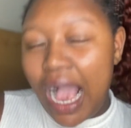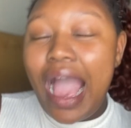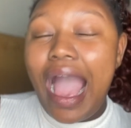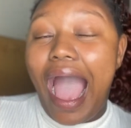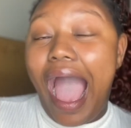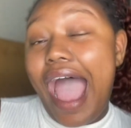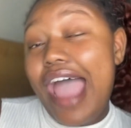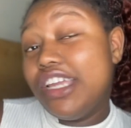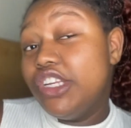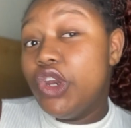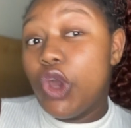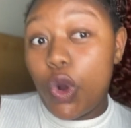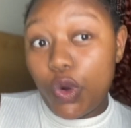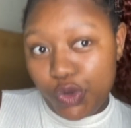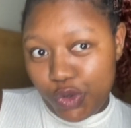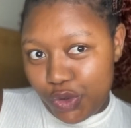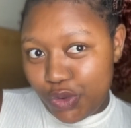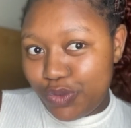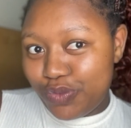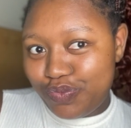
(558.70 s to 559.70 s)
I know
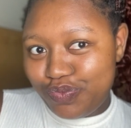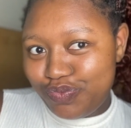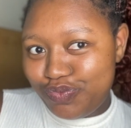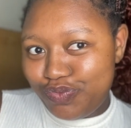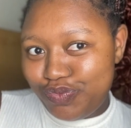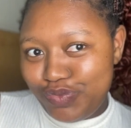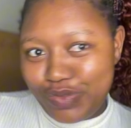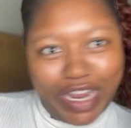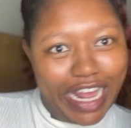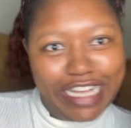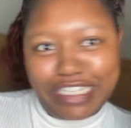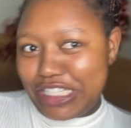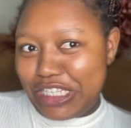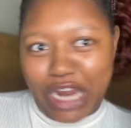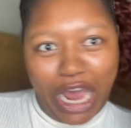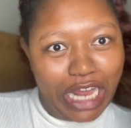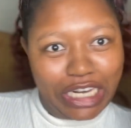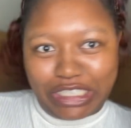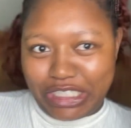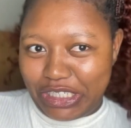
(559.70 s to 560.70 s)
you. Let's
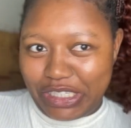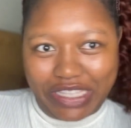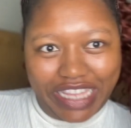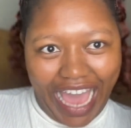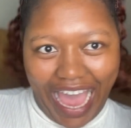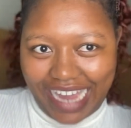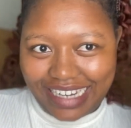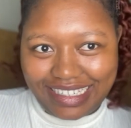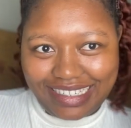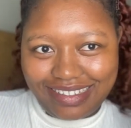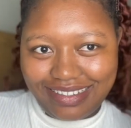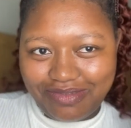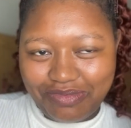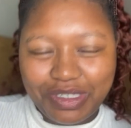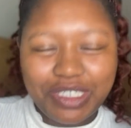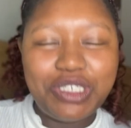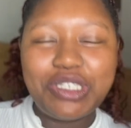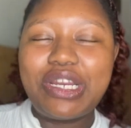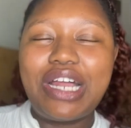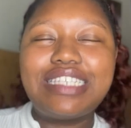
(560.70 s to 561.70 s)
not do that. We
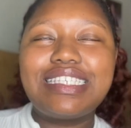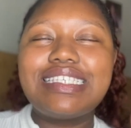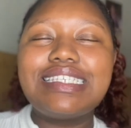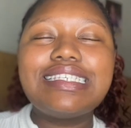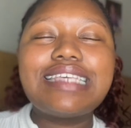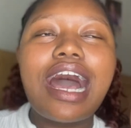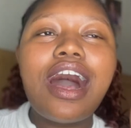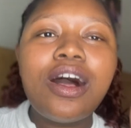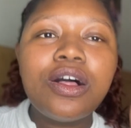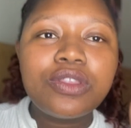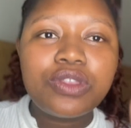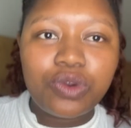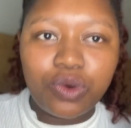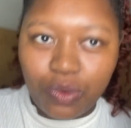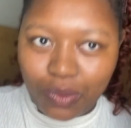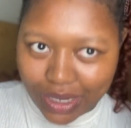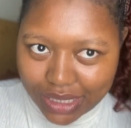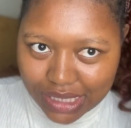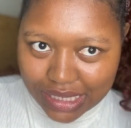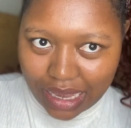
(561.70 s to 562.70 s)
do not sell through
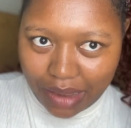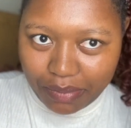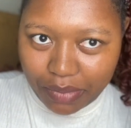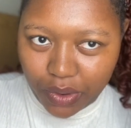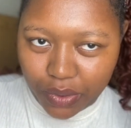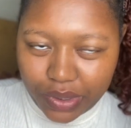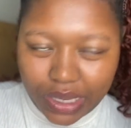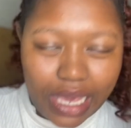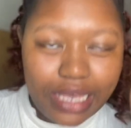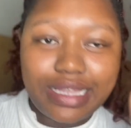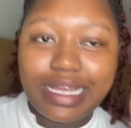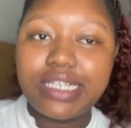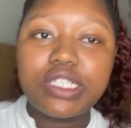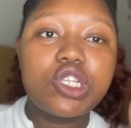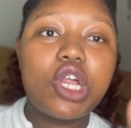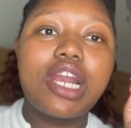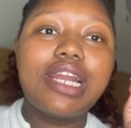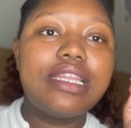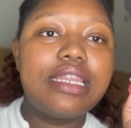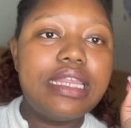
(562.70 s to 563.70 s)
WhatsApp, okay? That's
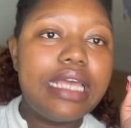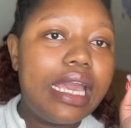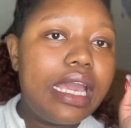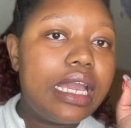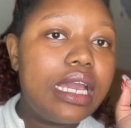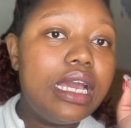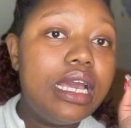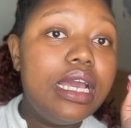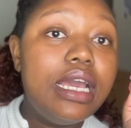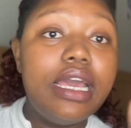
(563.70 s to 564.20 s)
not a thing.